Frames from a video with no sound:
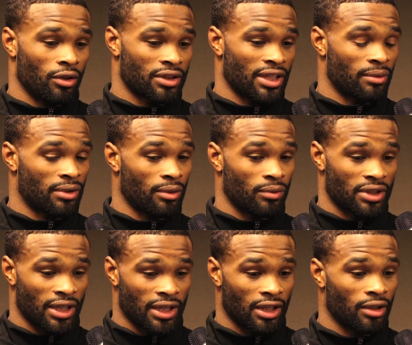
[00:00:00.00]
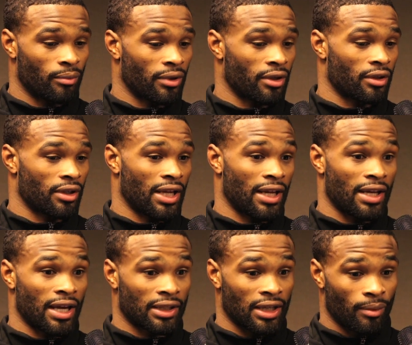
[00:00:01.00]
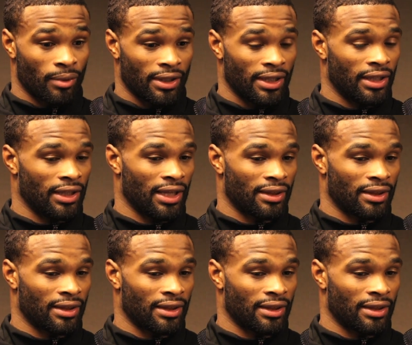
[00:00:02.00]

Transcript: Same thing with Jake Ellenberger. He got knocked out by Daly.